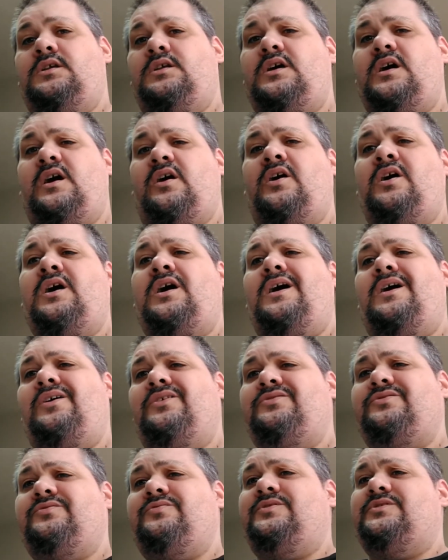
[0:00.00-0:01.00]
Now, I
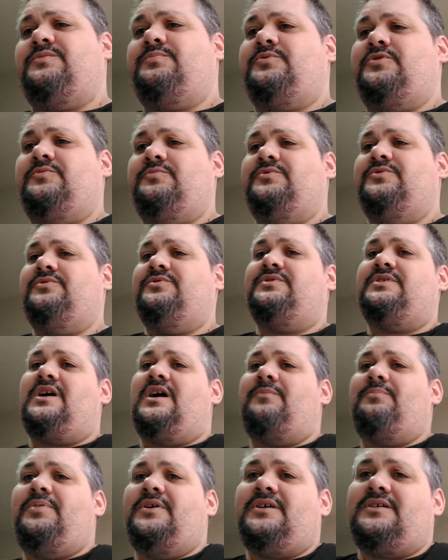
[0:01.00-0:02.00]
also went to Bull Moose.
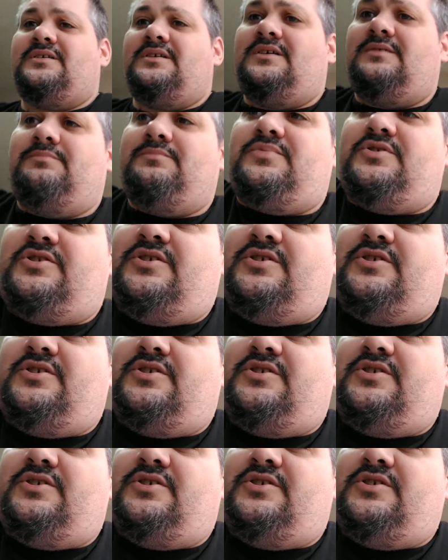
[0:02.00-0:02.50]
I picked up